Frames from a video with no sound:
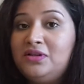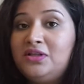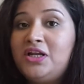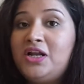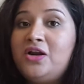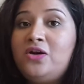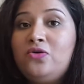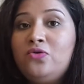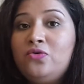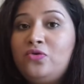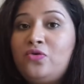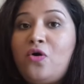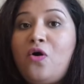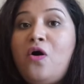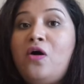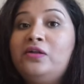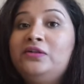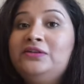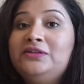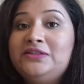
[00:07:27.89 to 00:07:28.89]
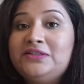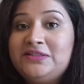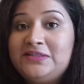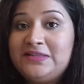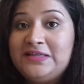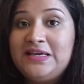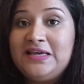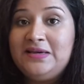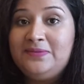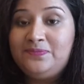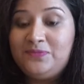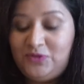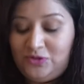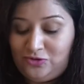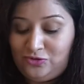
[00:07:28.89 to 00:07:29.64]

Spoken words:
they look all the same.